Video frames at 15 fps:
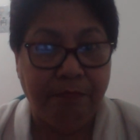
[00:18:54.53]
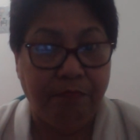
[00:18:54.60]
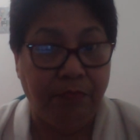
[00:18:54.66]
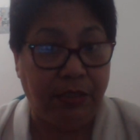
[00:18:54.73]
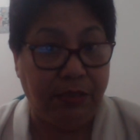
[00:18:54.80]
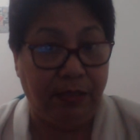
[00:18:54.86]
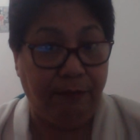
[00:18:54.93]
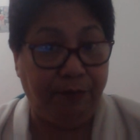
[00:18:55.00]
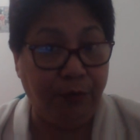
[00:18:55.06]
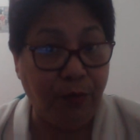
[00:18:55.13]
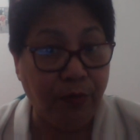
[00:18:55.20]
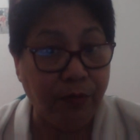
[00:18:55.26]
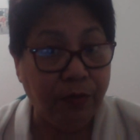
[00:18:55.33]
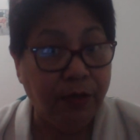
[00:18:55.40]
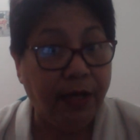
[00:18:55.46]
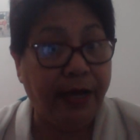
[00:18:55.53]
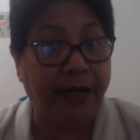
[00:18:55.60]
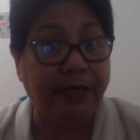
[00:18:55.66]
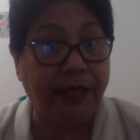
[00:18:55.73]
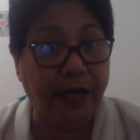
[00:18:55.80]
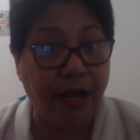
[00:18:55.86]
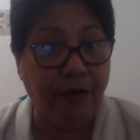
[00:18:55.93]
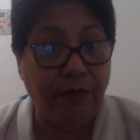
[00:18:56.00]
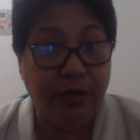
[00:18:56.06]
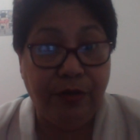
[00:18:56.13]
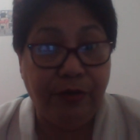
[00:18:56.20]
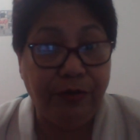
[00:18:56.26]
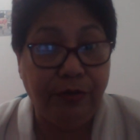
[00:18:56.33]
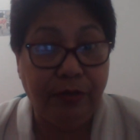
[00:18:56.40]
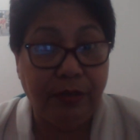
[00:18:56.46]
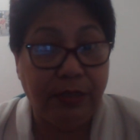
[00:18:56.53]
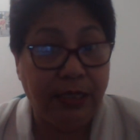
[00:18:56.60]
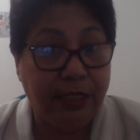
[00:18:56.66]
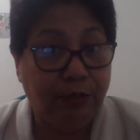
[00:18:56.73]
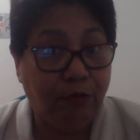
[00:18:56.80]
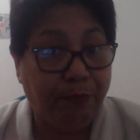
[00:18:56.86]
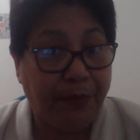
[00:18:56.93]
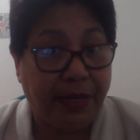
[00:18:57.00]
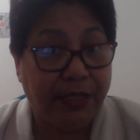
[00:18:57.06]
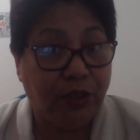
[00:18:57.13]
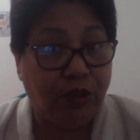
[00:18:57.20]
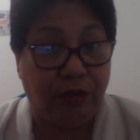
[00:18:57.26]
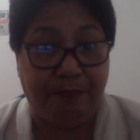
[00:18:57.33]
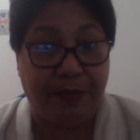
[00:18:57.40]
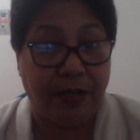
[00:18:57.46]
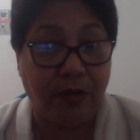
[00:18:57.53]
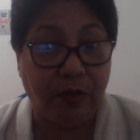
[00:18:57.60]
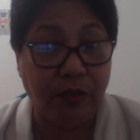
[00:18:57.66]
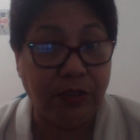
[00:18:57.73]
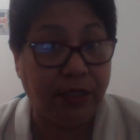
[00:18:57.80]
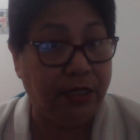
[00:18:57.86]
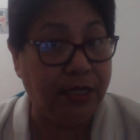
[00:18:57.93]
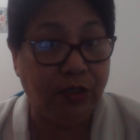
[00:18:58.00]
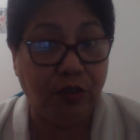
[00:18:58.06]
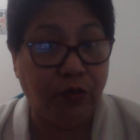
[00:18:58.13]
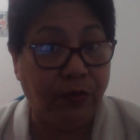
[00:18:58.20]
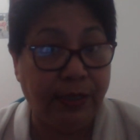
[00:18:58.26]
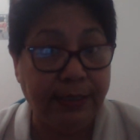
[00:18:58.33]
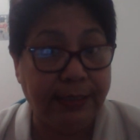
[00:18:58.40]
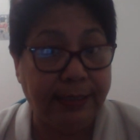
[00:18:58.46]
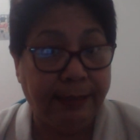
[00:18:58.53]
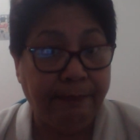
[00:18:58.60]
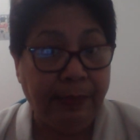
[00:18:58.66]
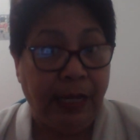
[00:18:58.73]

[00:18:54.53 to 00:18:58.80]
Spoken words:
But if you hand carry, you don't need to pay shipping cost and insurance.